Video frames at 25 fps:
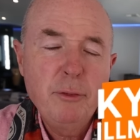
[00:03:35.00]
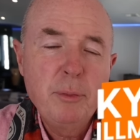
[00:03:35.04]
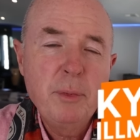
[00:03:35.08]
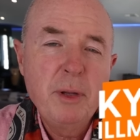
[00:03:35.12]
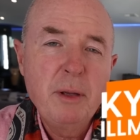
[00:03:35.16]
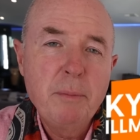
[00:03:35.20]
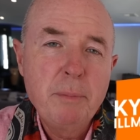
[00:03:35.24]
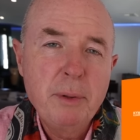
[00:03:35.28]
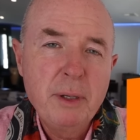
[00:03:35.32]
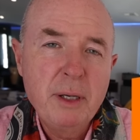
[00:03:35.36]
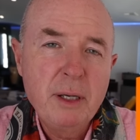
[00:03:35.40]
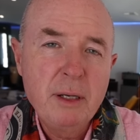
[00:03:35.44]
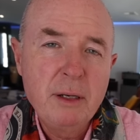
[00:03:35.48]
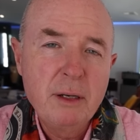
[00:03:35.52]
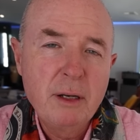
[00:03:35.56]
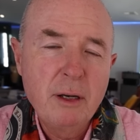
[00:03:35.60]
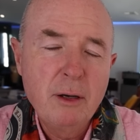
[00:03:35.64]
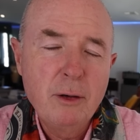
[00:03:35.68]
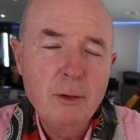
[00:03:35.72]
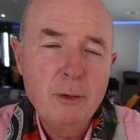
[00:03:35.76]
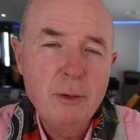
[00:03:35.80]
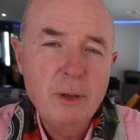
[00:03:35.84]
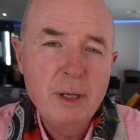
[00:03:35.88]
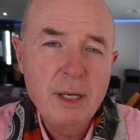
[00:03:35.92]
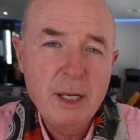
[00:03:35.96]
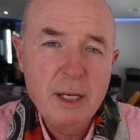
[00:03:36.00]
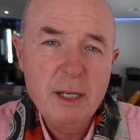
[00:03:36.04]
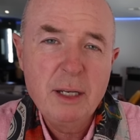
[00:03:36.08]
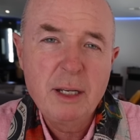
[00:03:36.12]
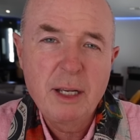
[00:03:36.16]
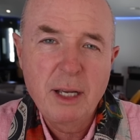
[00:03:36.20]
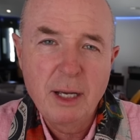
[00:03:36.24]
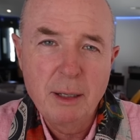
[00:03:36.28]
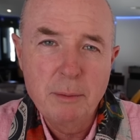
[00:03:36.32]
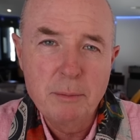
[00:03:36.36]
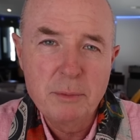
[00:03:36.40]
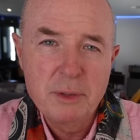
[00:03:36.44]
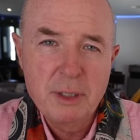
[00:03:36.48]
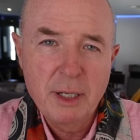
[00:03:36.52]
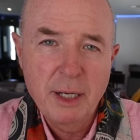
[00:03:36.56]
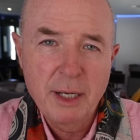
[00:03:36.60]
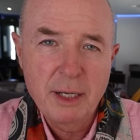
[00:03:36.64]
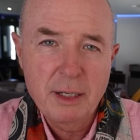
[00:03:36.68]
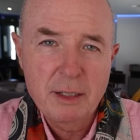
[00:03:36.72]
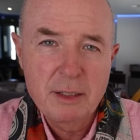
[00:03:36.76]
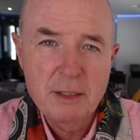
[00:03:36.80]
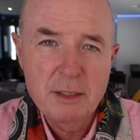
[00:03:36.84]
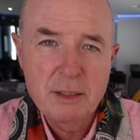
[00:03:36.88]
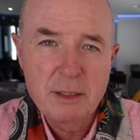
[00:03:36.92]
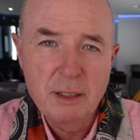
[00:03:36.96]
from there being no income
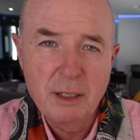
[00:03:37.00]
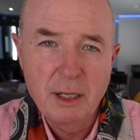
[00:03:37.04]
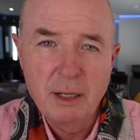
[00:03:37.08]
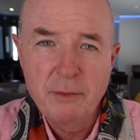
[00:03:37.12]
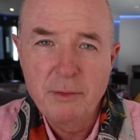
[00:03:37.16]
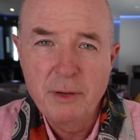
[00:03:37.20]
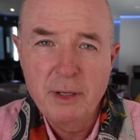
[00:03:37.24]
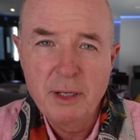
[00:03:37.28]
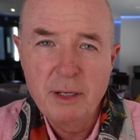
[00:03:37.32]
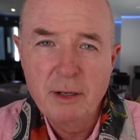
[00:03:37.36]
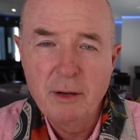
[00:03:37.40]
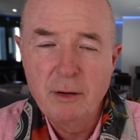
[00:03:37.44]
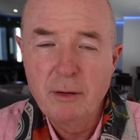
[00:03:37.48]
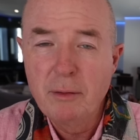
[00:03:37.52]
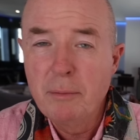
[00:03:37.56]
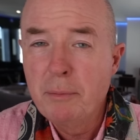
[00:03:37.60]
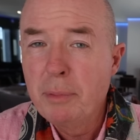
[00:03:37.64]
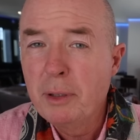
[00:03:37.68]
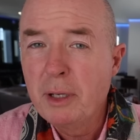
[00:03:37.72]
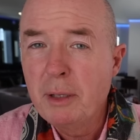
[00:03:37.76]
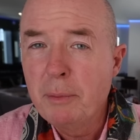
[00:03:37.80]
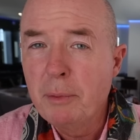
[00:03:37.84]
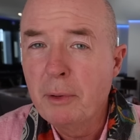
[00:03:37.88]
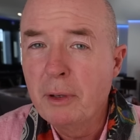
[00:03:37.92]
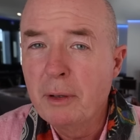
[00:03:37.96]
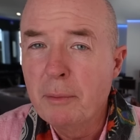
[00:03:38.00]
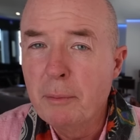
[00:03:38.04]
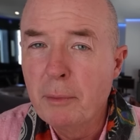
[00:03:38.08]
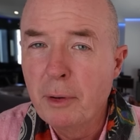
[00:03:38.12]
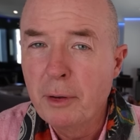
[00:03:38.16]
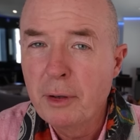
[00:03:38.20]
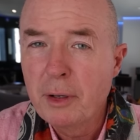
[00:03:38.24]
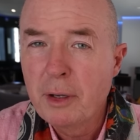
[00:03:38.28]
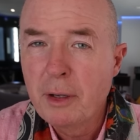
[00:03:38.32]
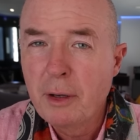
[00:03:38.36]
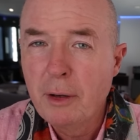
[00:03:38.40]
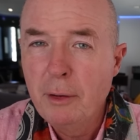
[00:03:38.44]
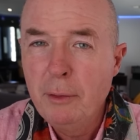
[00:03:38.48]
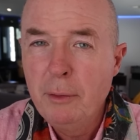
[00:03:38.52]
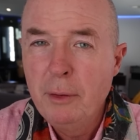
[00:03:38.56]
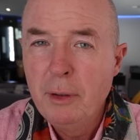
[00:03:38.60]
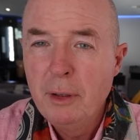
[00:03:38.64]
tax levied on people in Monaco,